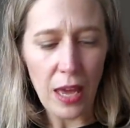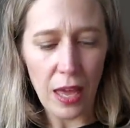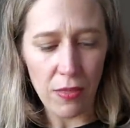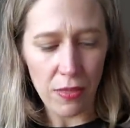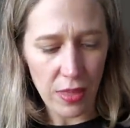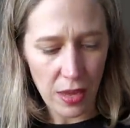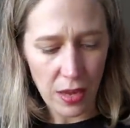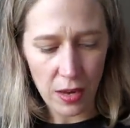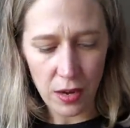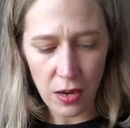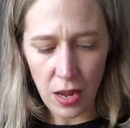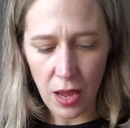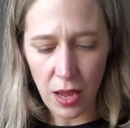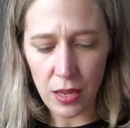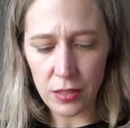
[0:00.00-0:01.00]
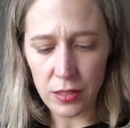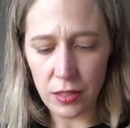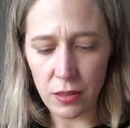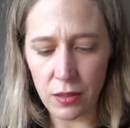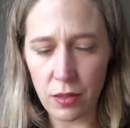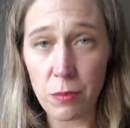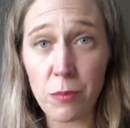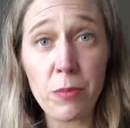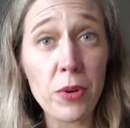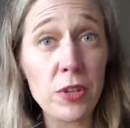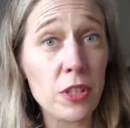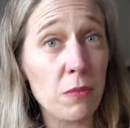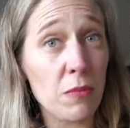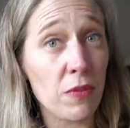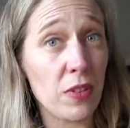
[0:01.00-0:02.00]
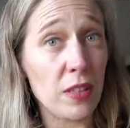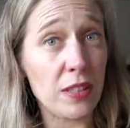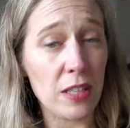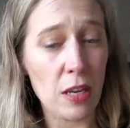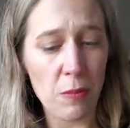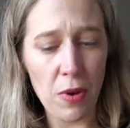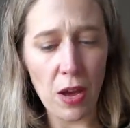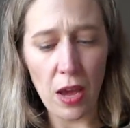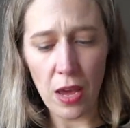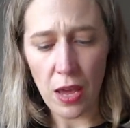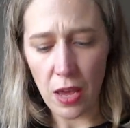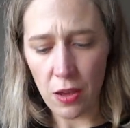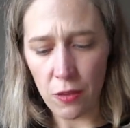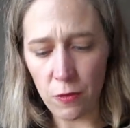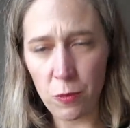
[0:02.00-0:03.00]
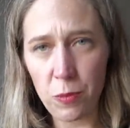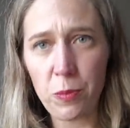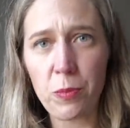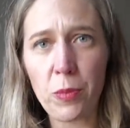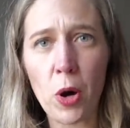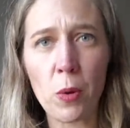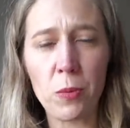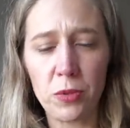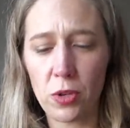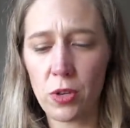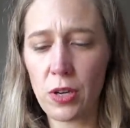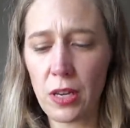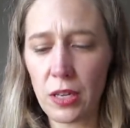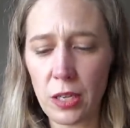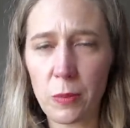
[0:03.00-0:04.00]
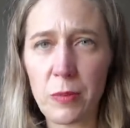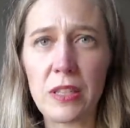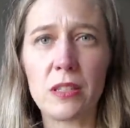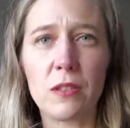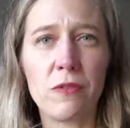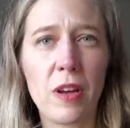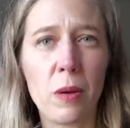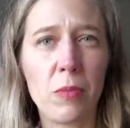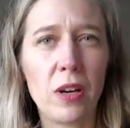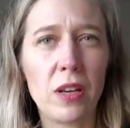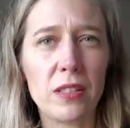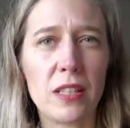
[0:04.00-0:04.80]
And then at the bottom of the zip I have popped on a little piece of fabric,